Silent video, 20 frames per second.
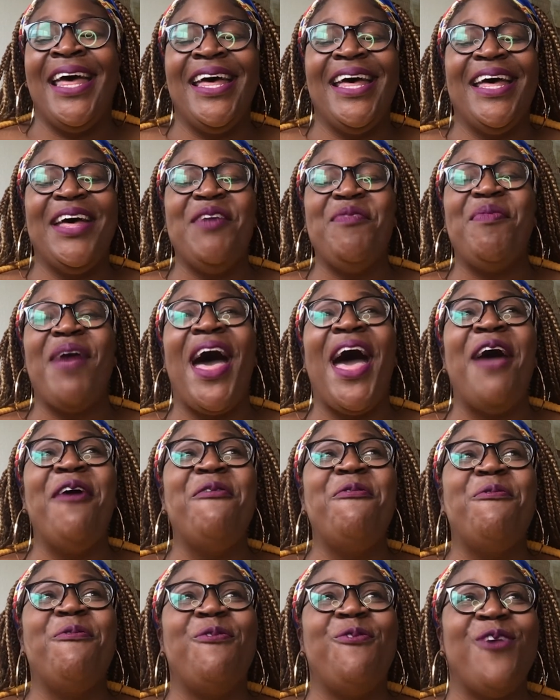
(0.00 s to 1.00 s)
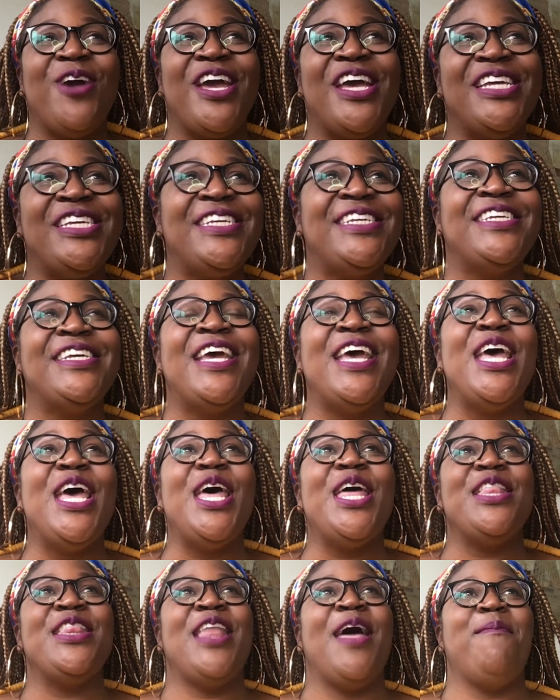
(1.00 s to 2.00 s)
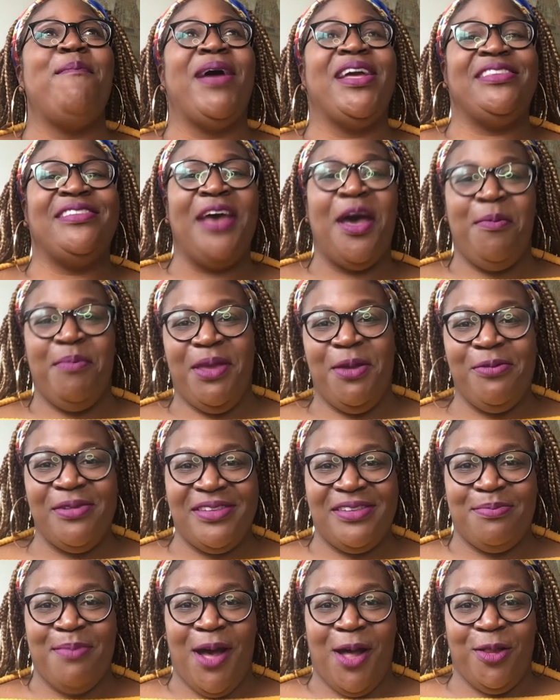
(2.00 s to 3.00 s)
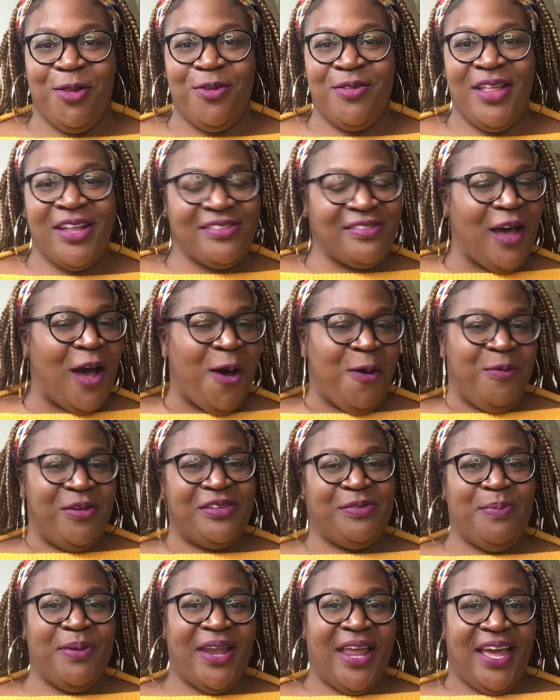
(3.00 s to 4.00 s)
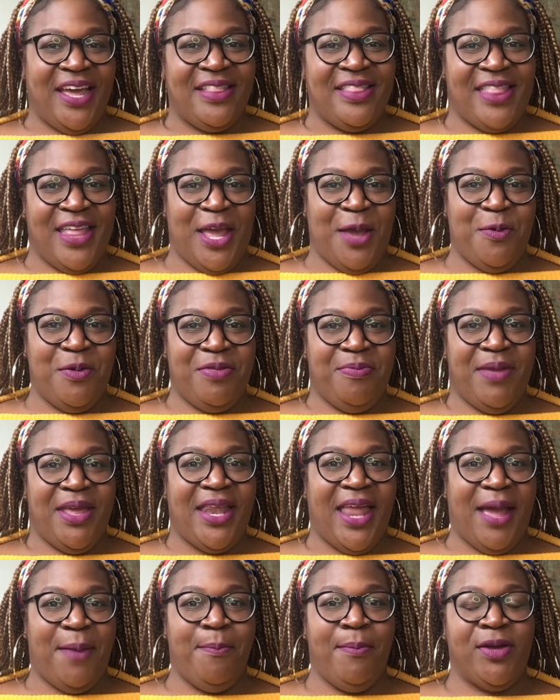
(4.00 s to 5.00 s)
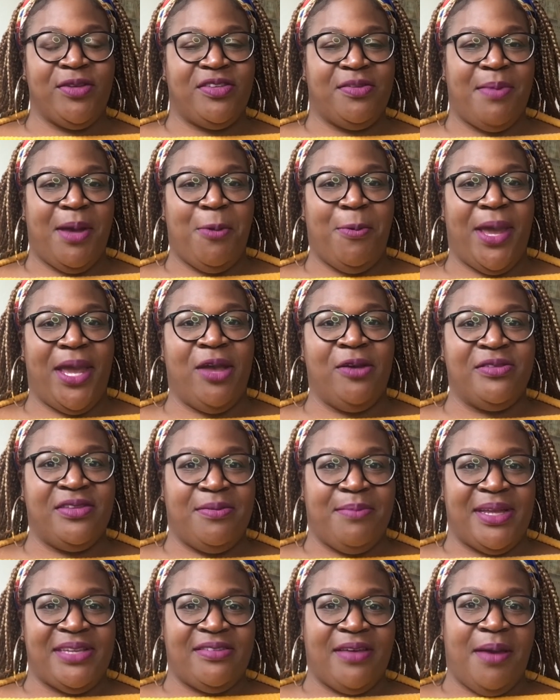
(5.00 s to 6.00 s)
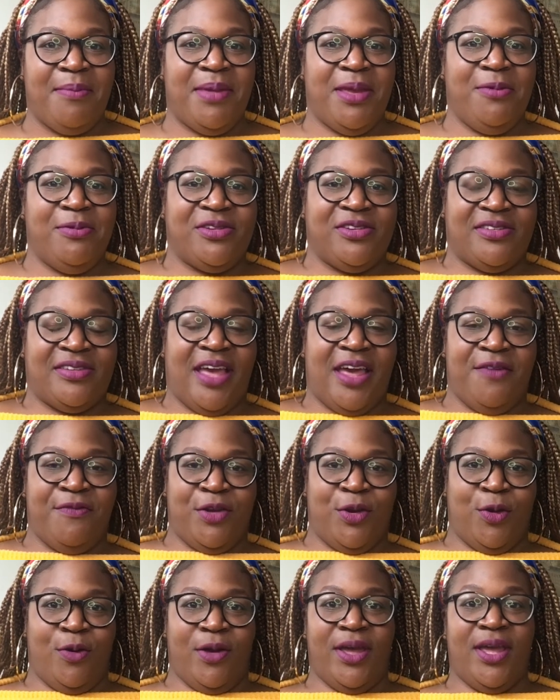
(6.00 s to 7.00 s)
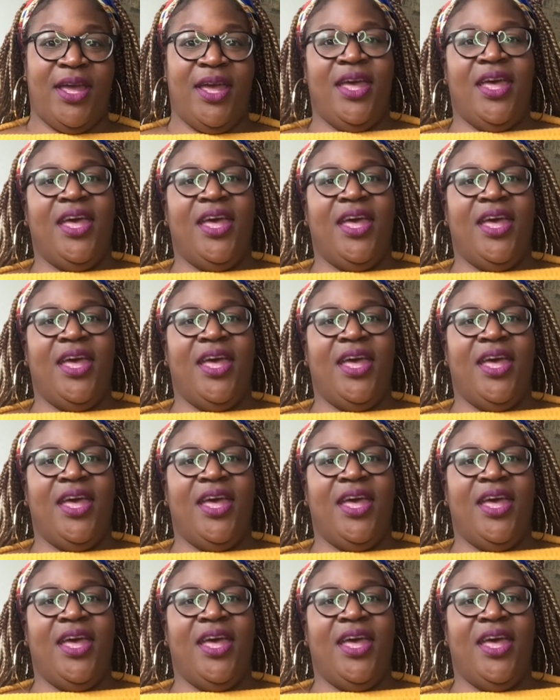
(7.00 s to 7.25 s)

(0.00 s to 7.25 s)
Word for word: um, I wish that my tummy was smaller. That's always been like a thing with me. Like most of my weight goes in my tummy, which is kind of annoying.